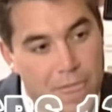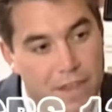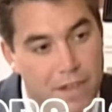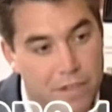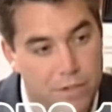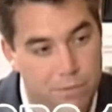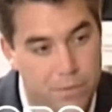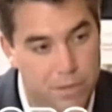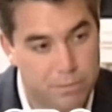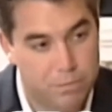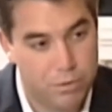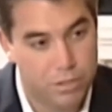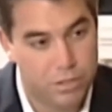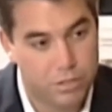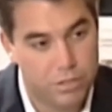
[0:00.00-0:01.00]
The other big
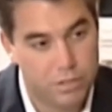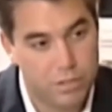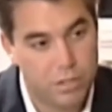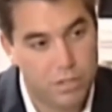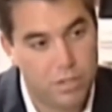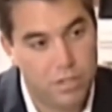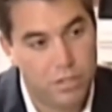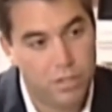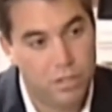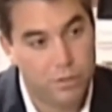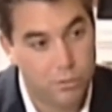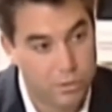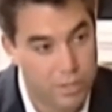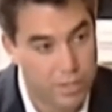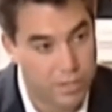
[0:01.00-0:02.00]
push
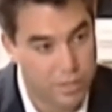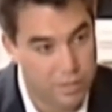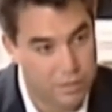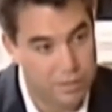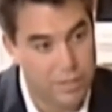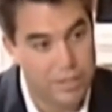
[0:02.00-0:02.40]
that we need is